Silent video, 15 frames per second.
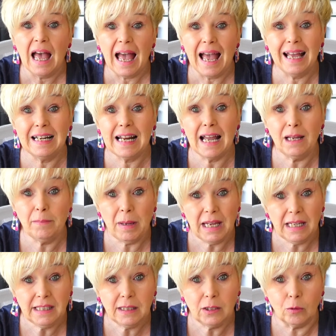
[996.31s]
And I
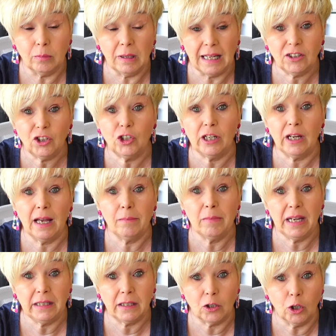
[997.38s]
made some last year. I
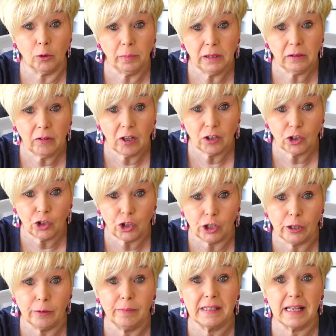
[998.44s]
made a couple of
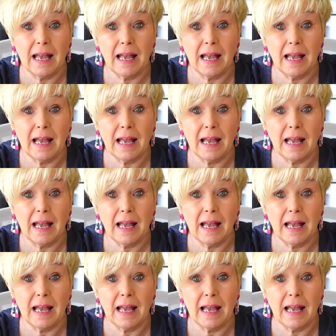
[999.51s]
costumes.